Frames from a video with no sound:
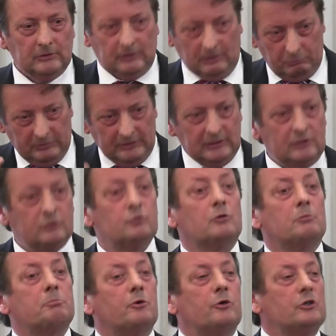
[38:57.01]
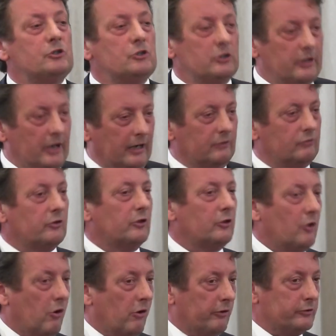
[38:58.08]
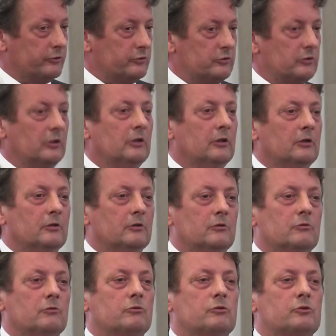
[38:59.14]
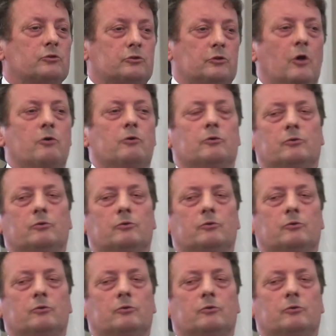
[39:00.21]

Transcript: And we need to appreciate the cost so